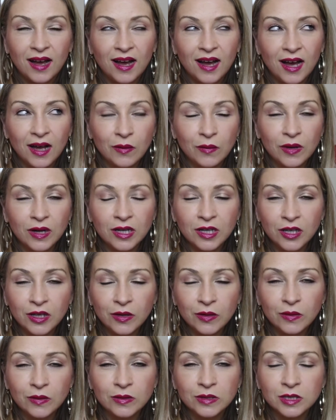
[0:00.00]
I want
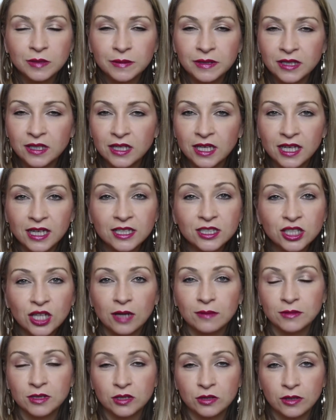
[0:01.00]
you to be looking at
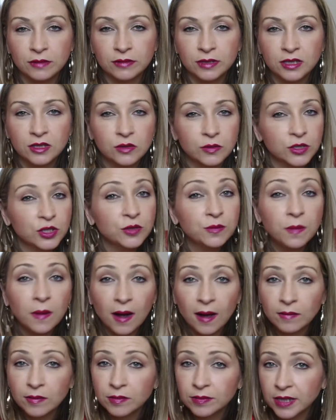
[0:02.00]
job descriptions, which you
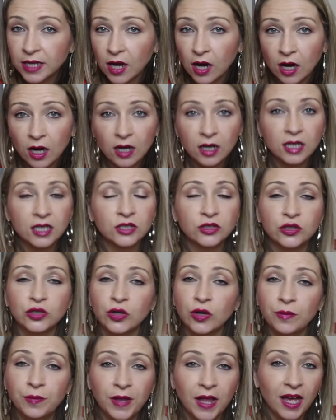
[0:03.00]
probably are because
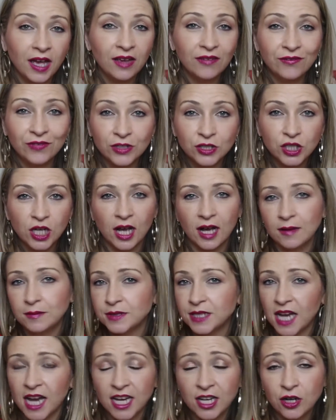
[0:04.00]
you're applying for
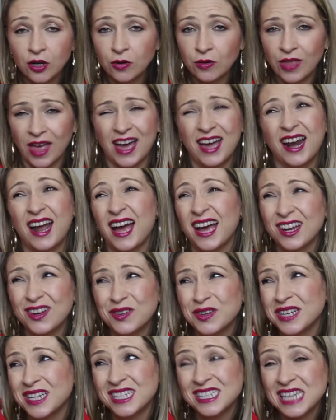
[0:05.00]
jobs. I know that. I
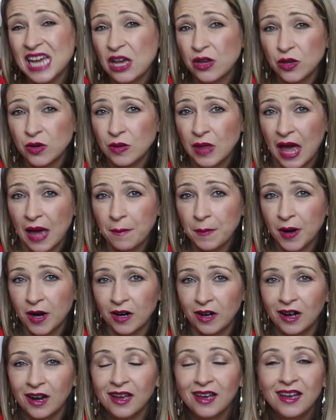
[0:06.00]
don't need to tell you that
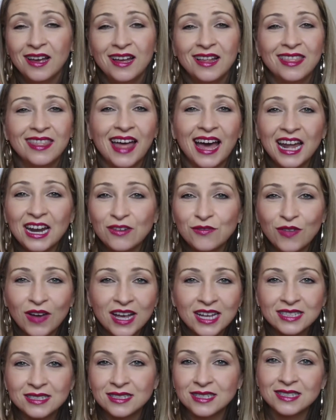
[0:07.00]
part. That
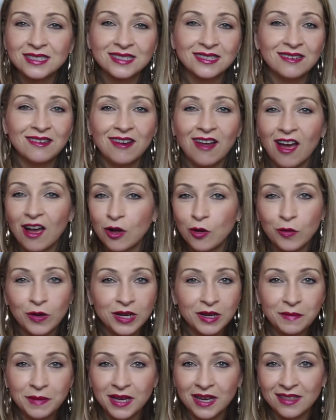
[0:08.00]
advice is not
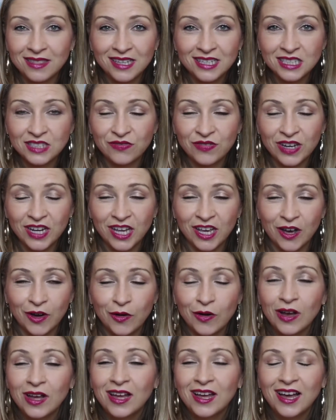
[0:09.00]
going to be on this video